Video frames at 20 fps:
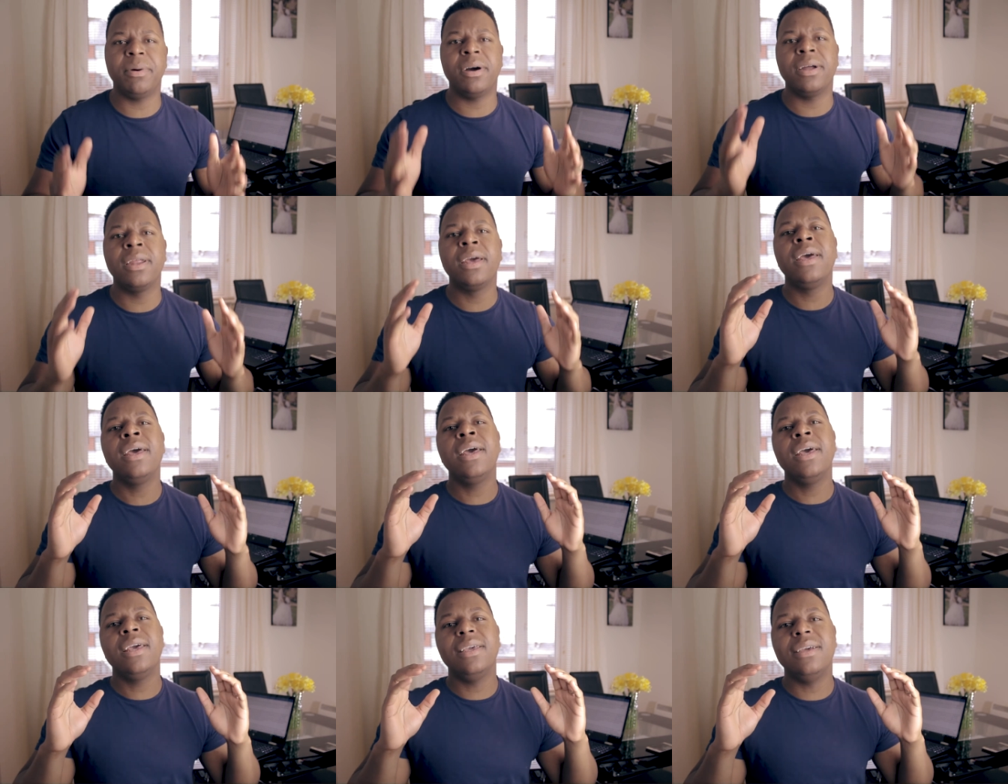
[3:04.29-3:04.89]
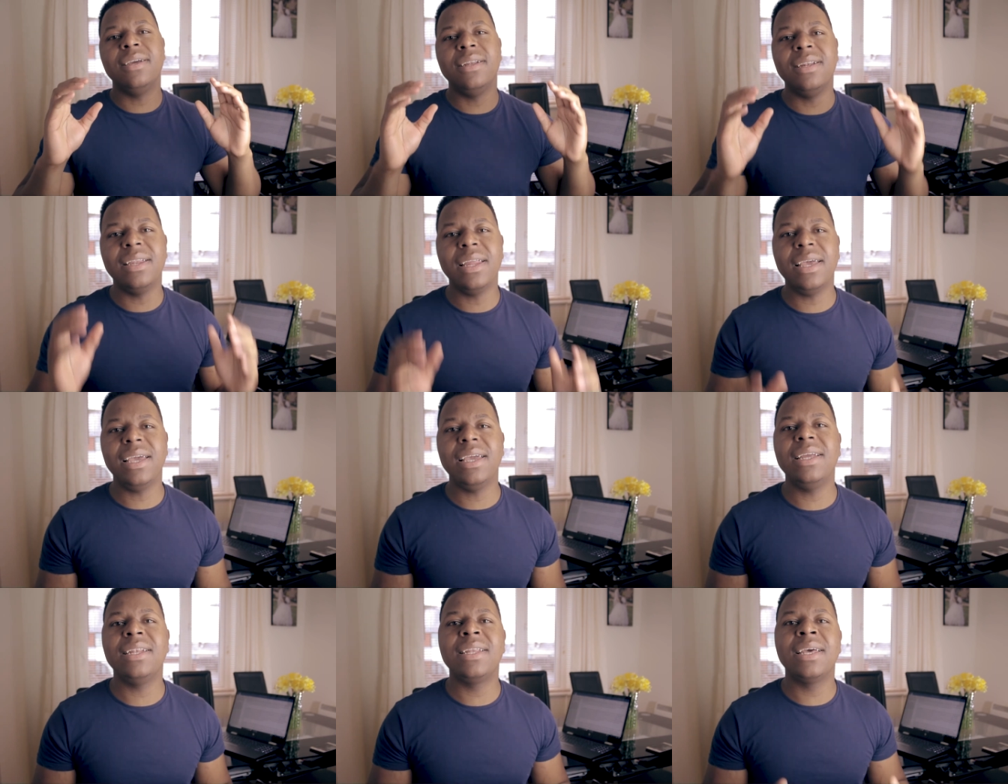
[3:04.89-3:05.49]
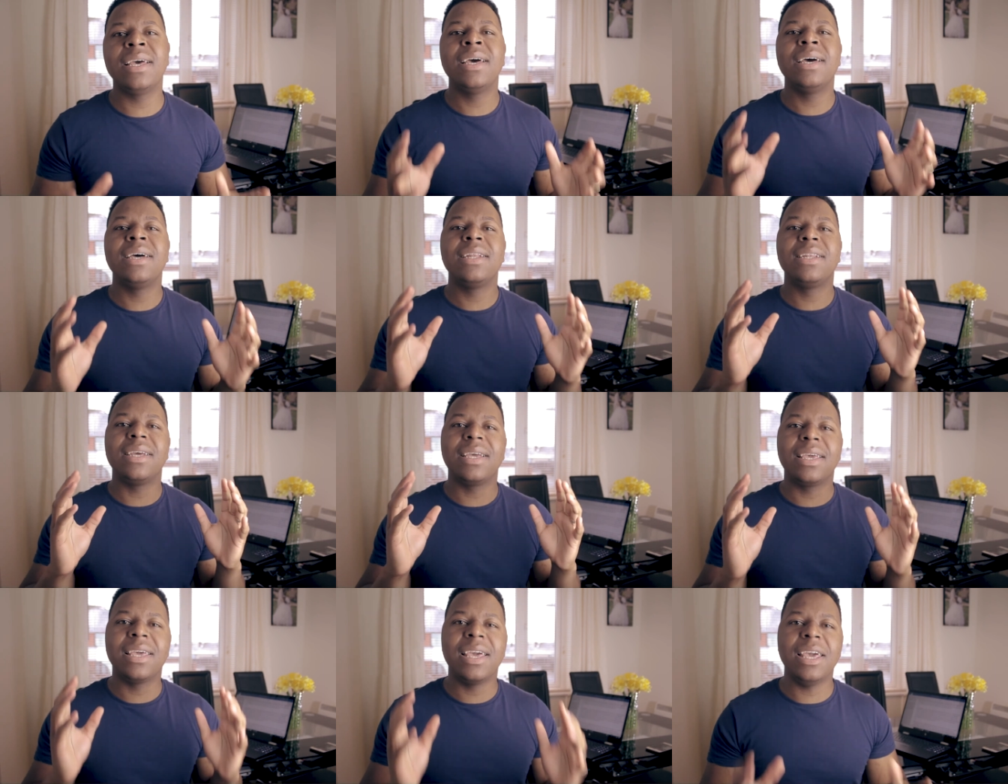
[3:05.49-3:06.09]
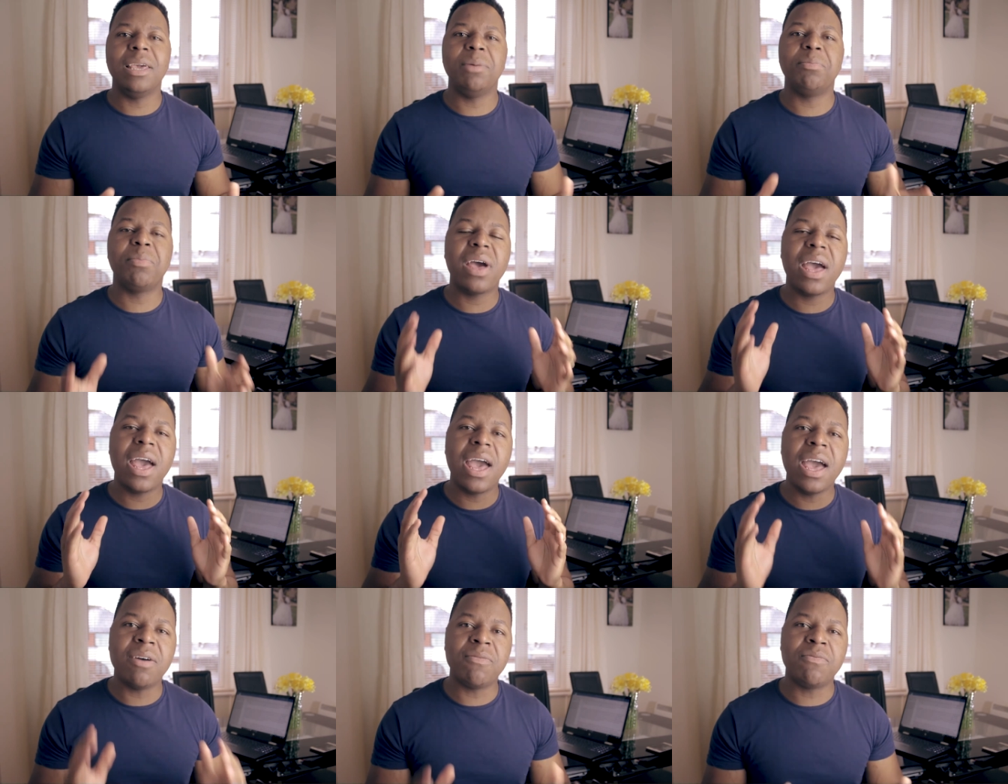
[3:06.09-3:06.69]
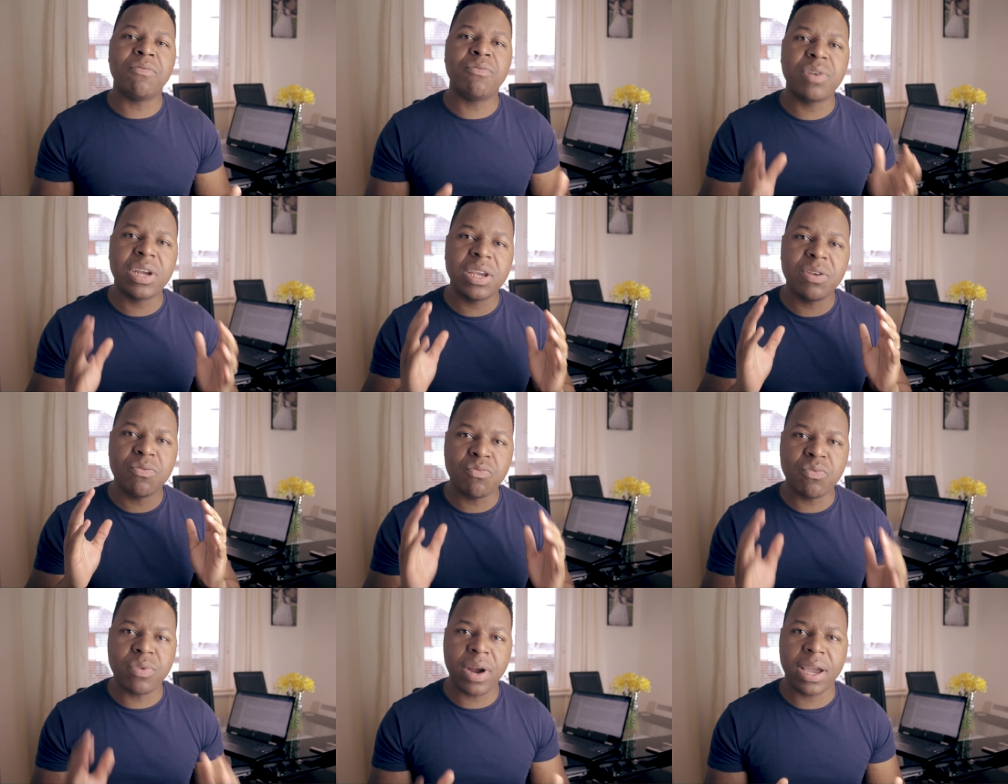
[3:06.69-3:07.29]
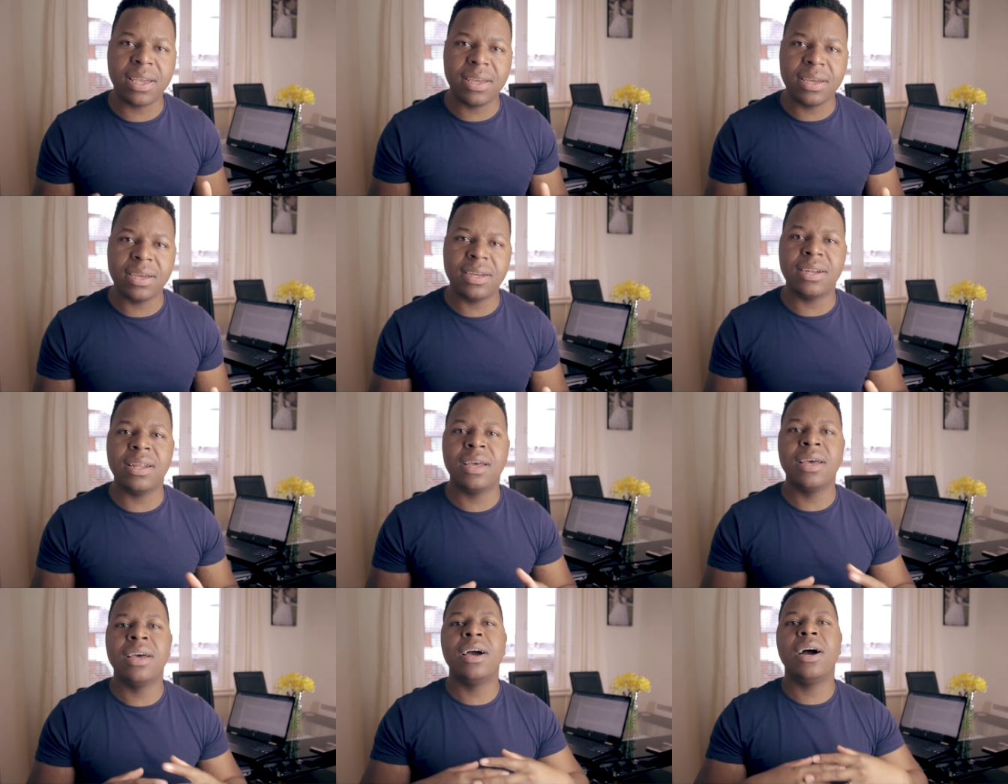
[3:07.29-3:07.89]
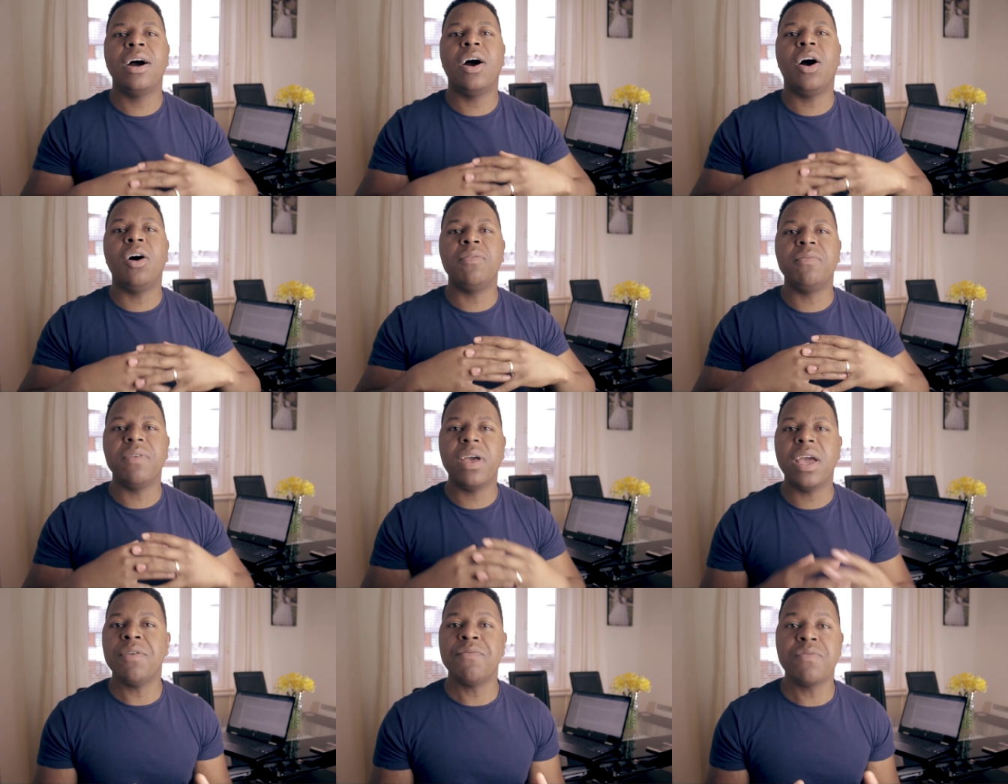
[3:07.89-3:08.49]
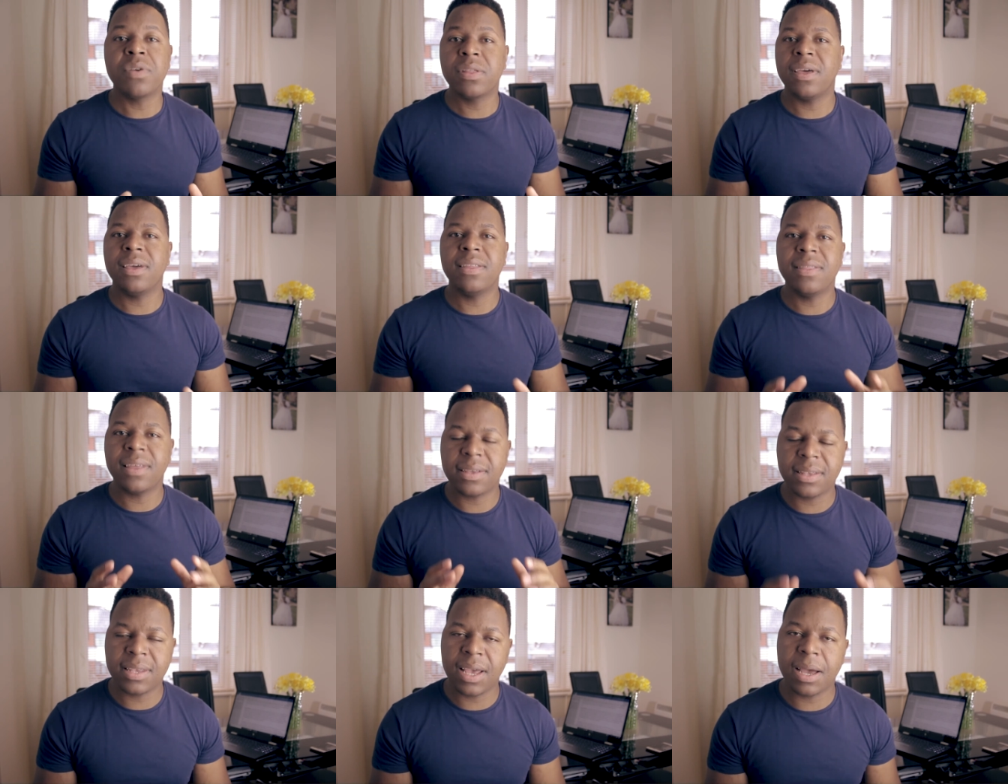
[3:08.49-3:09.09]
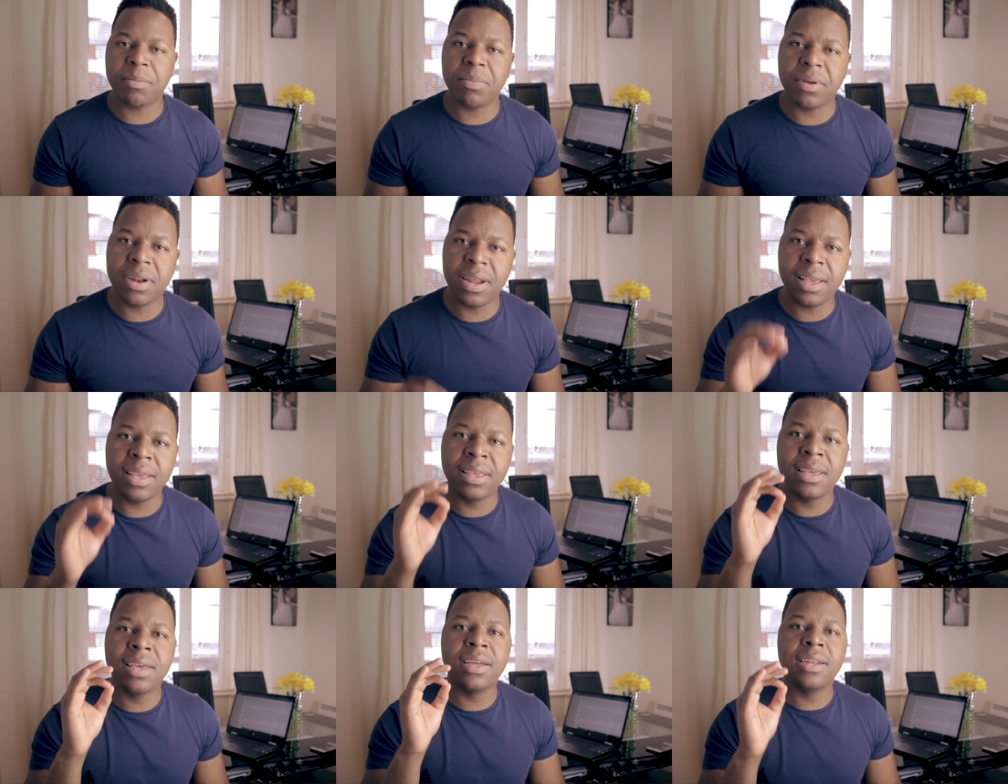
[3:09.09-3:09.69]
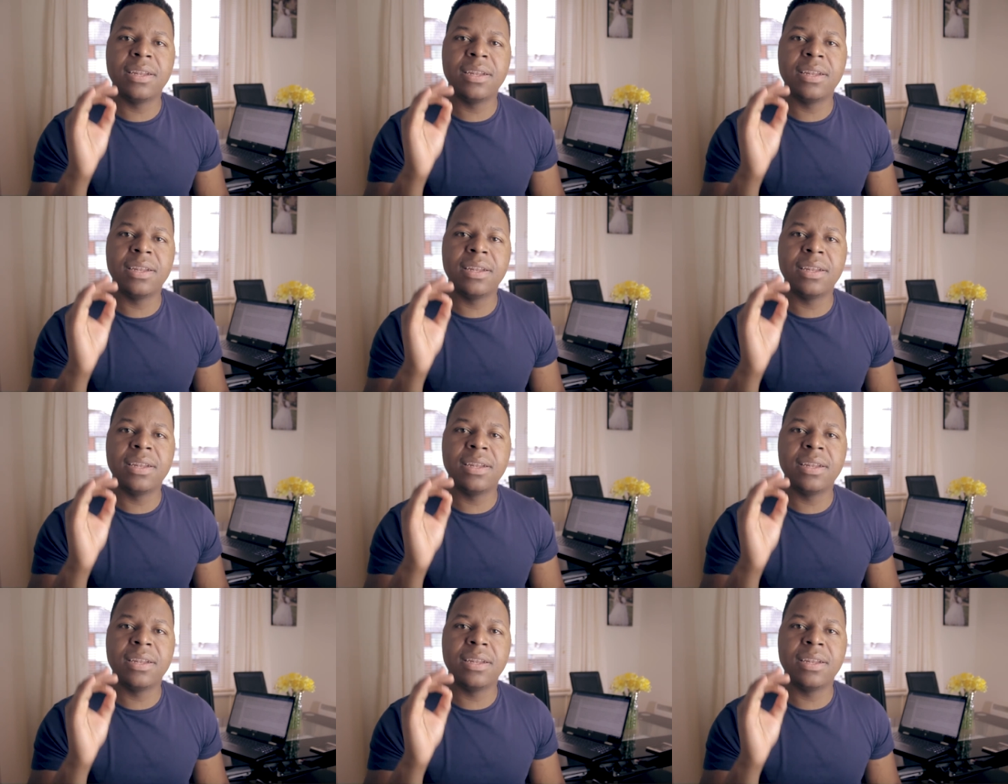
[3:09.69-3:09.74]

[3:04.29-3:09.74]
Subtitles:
but you need to keep every record of everything that's happening